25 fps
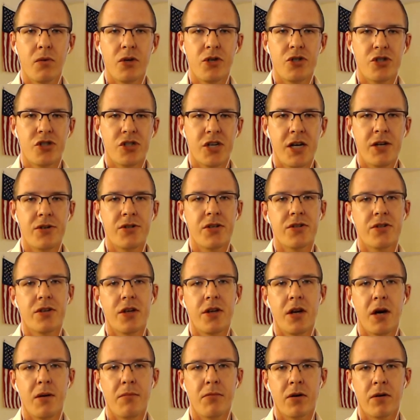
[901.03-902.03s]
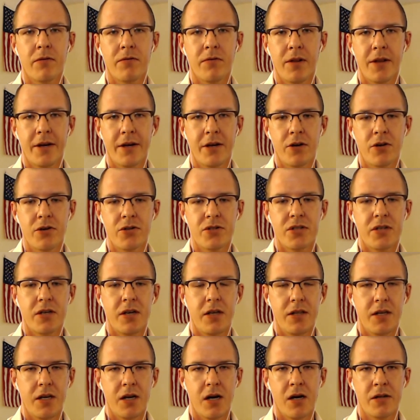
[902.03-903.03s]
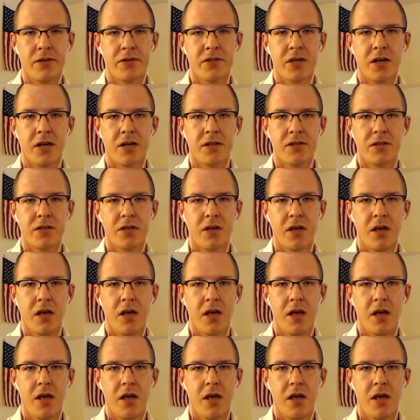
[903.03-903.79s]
which changes the number of layers in the ansatz.